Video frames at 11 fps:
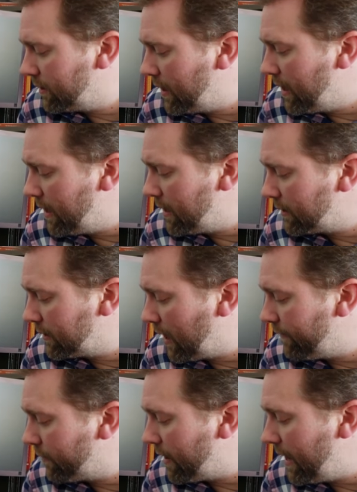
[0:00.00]
to uh,
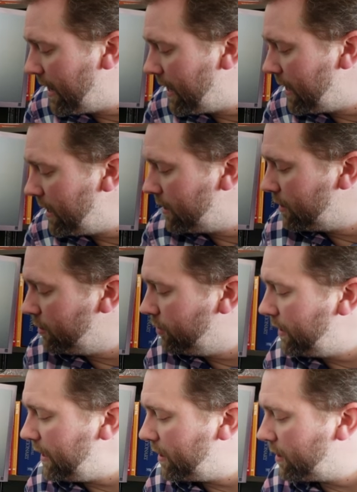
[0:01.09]
cover a
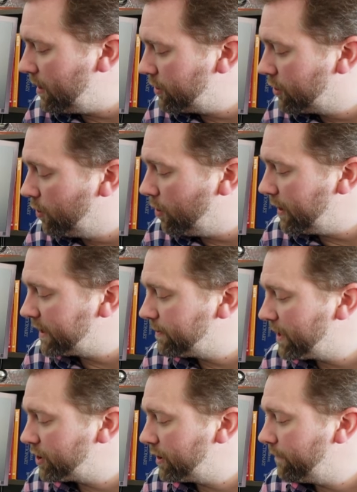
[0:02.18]
unique uh, tool,
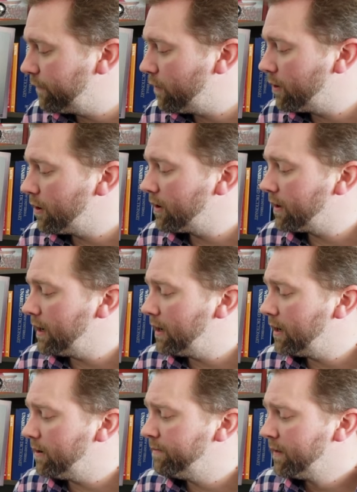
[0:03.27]
especially for
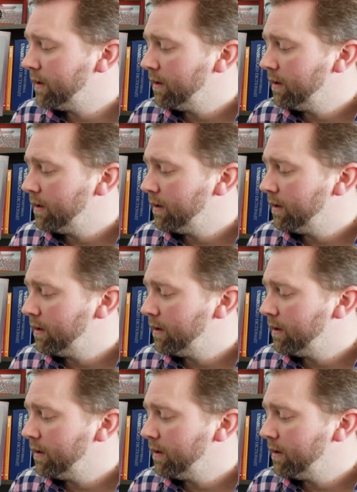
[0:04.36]
um,